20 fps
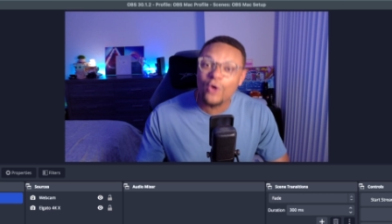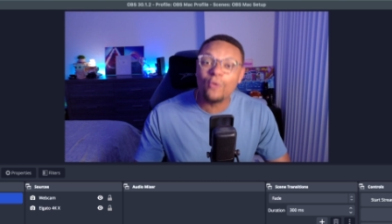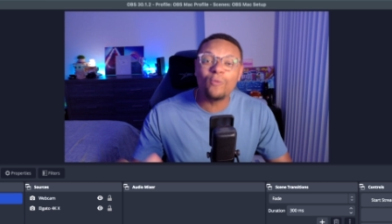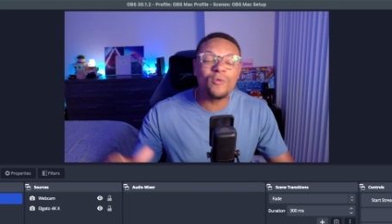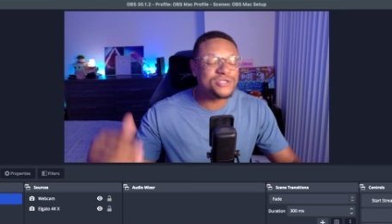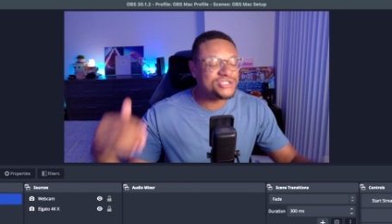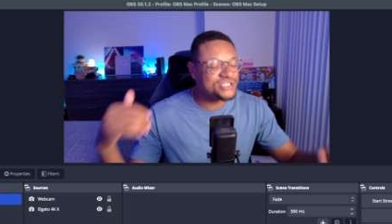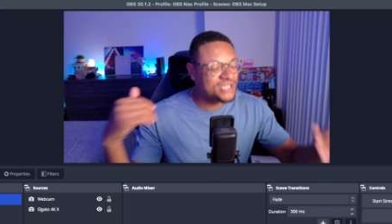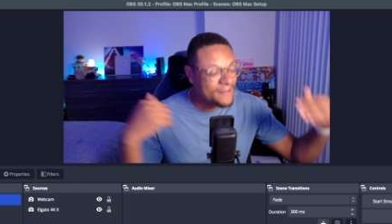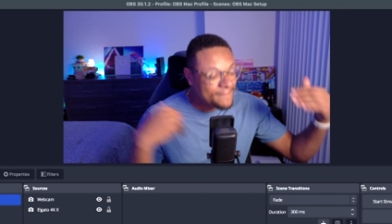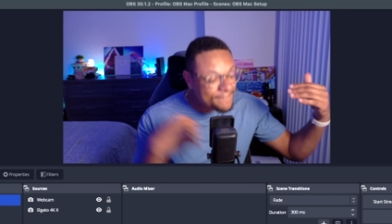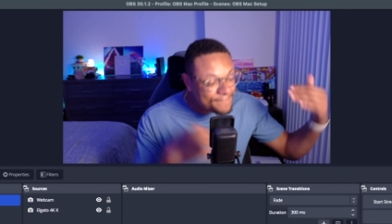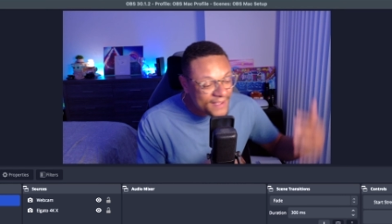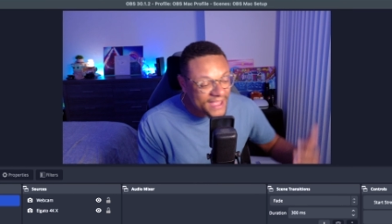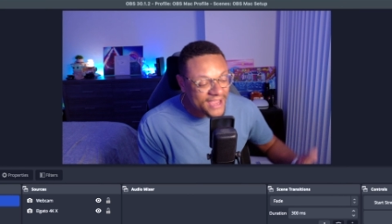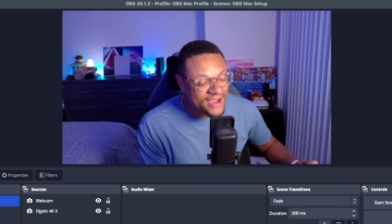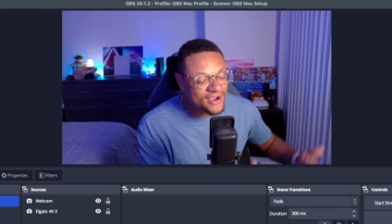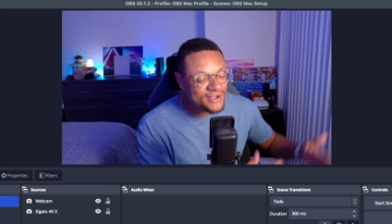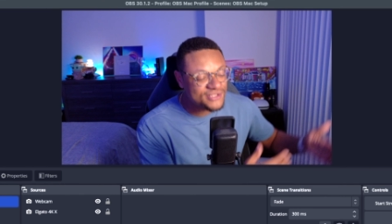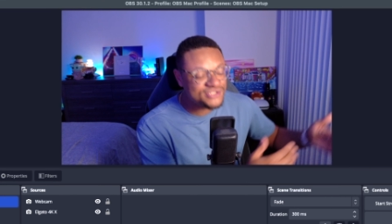which
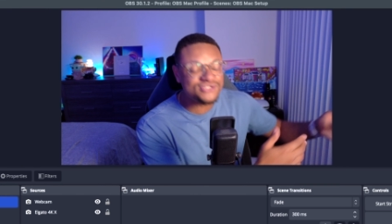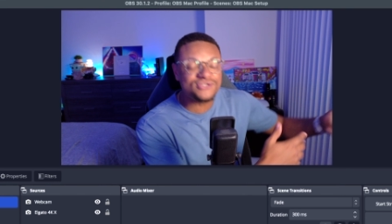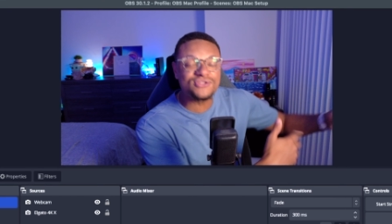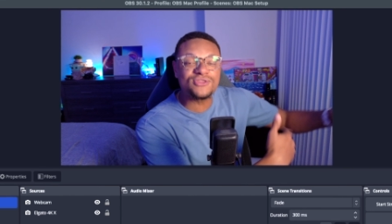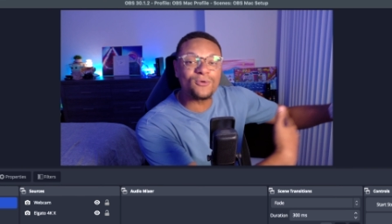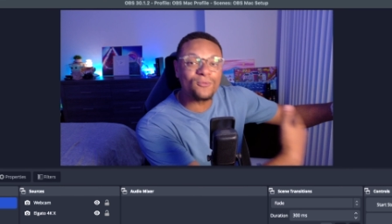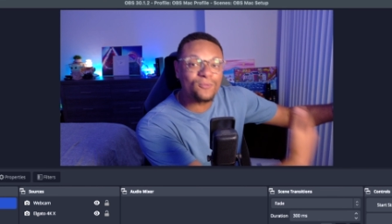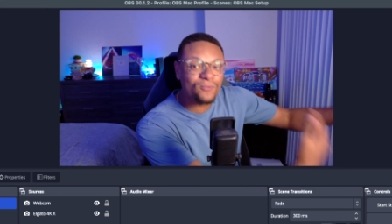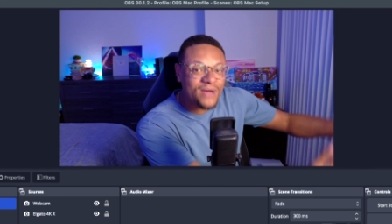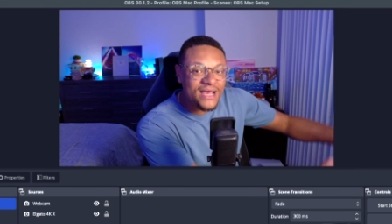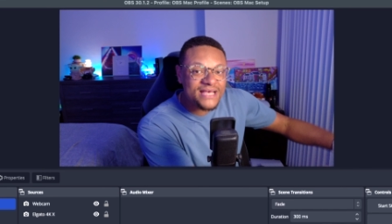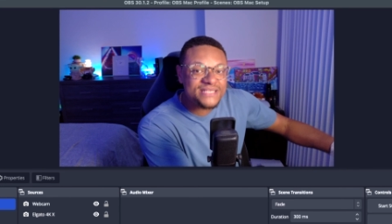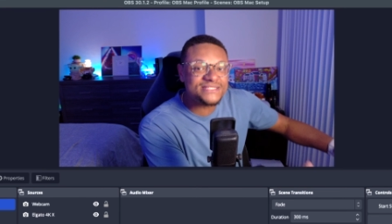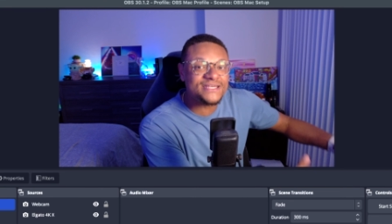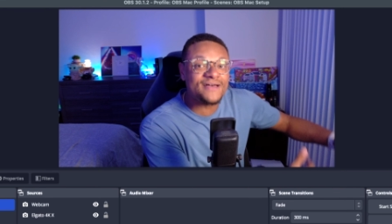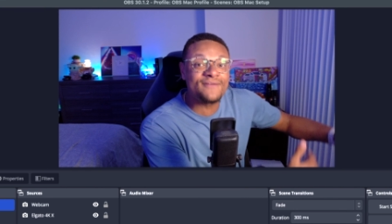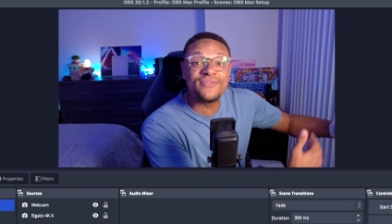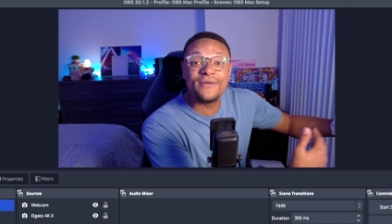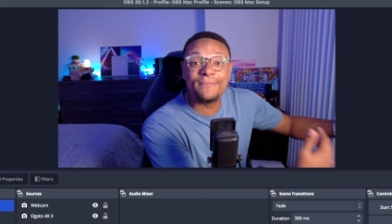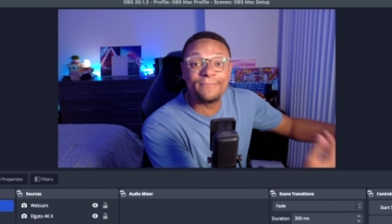compared to the rest
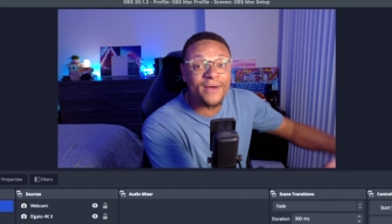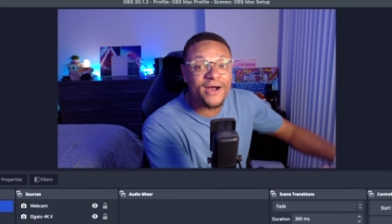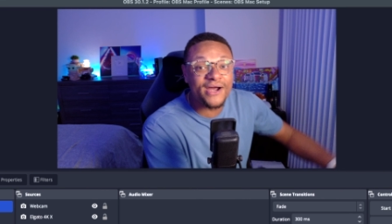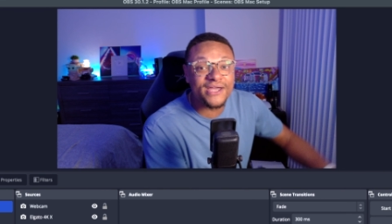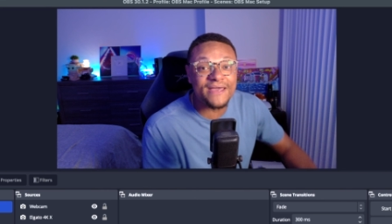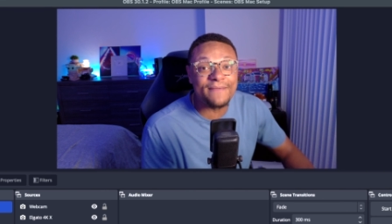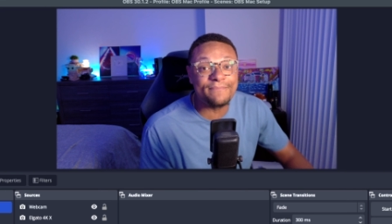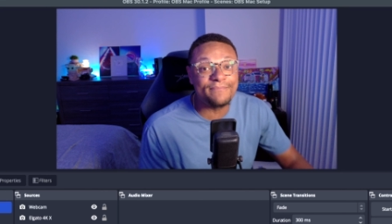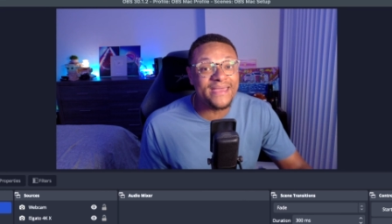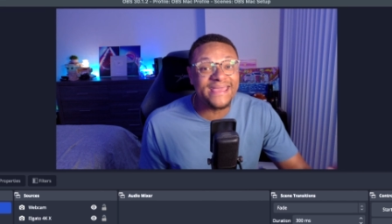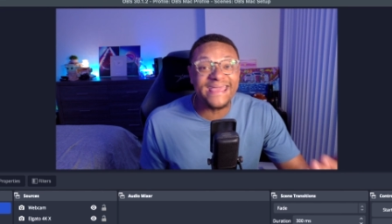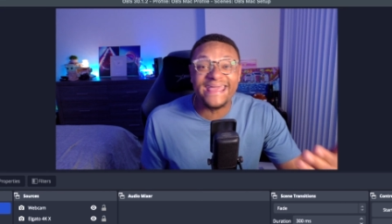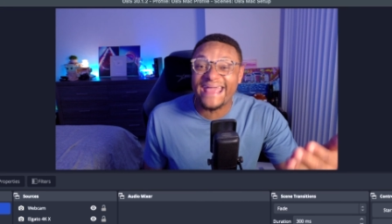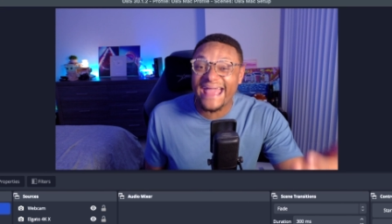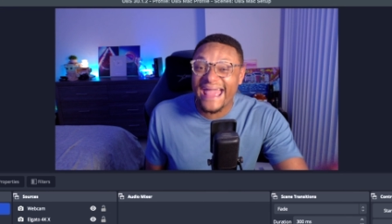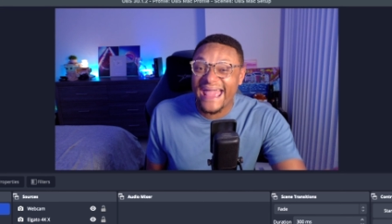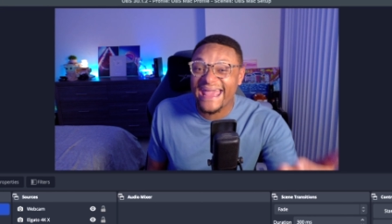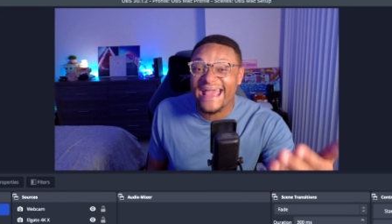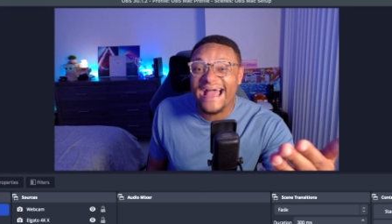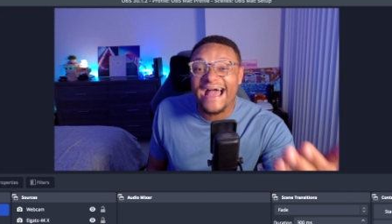of the market making
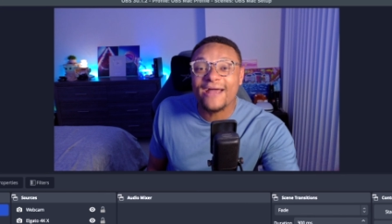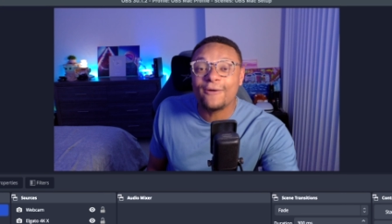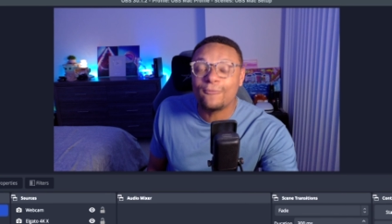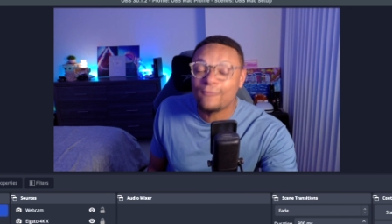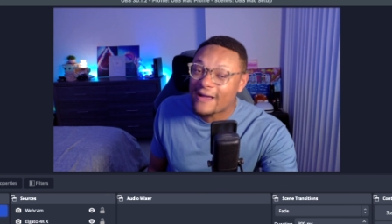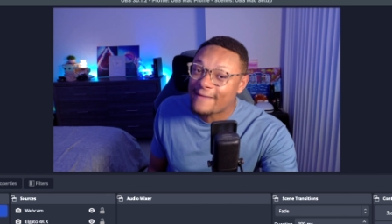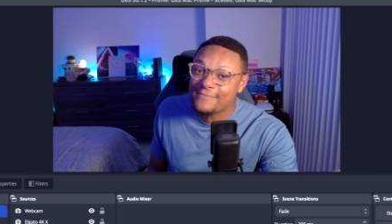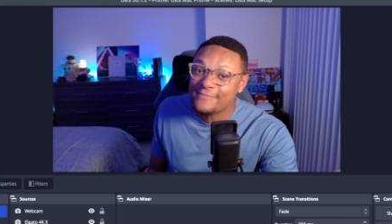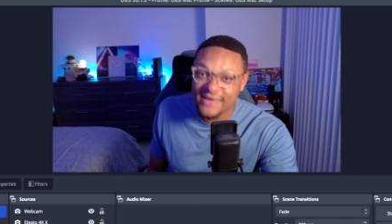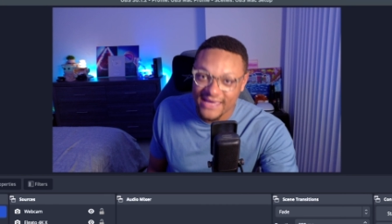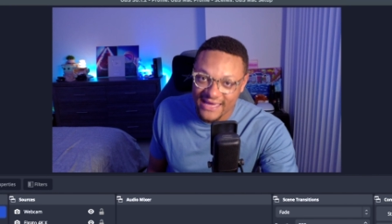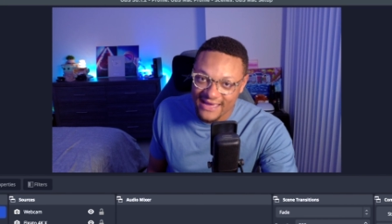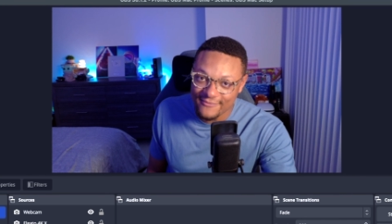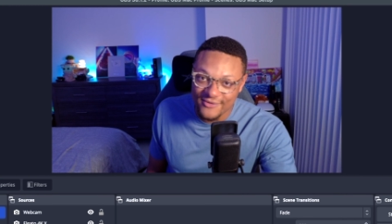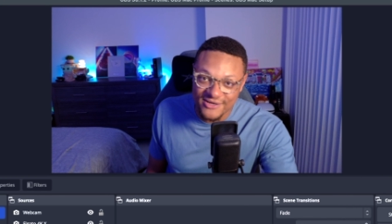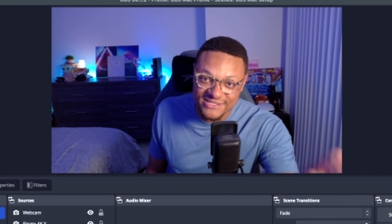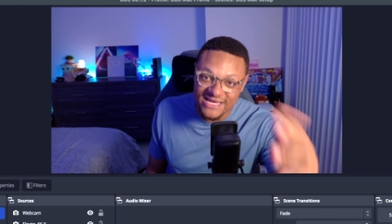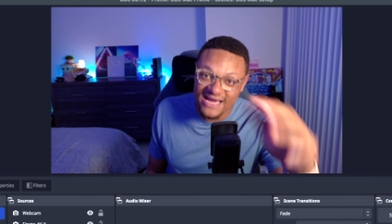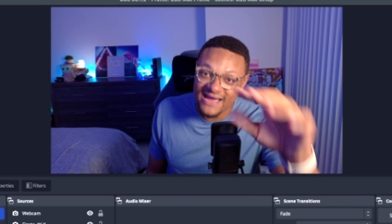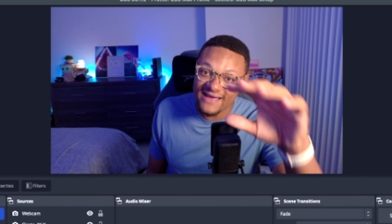AI web cameras